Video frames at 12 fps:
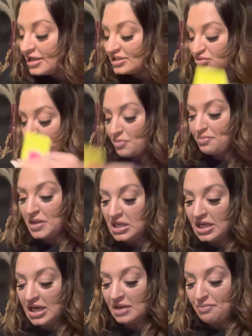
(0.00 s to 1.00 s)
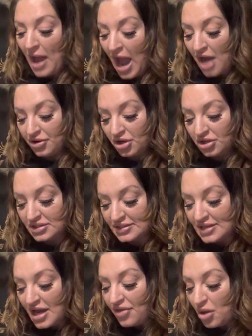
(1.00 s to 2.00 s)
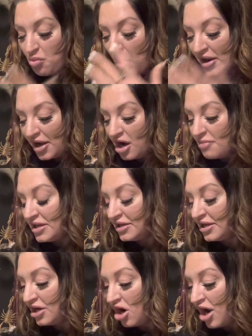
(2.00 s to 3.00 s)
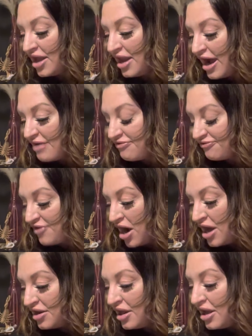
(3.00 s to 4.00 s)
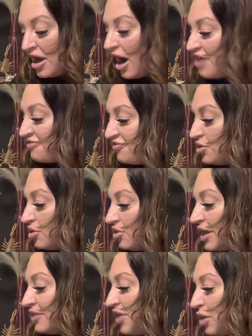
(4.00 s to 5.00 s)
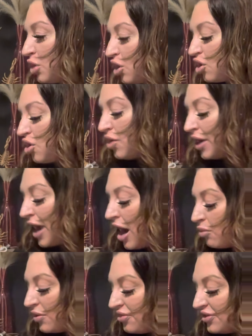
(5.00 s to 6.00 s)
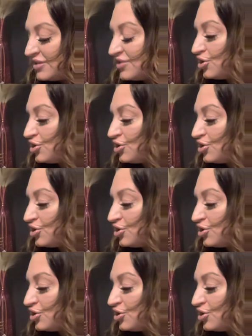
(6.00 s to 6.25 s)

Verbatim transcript: is repeating patterns. They want to come in here and have fun. I feel like they were going out with this